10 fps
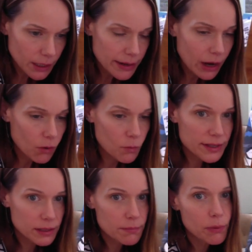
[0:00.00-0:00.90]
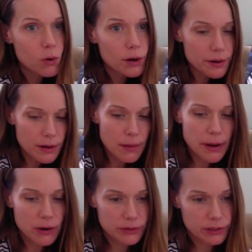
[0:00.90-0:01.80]
Now, what's important
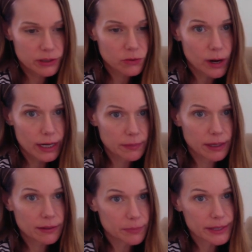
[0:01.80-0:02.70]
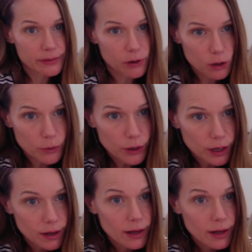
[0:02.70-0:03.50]
about describing the piece of artwork